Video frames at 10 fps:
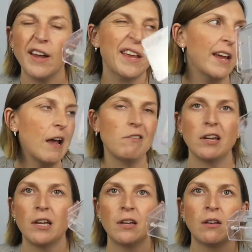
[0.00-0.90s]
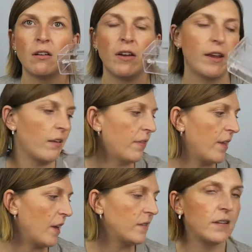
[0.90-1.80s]
I can carry like
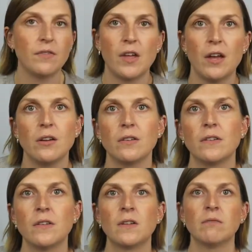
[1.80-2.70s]
30 of those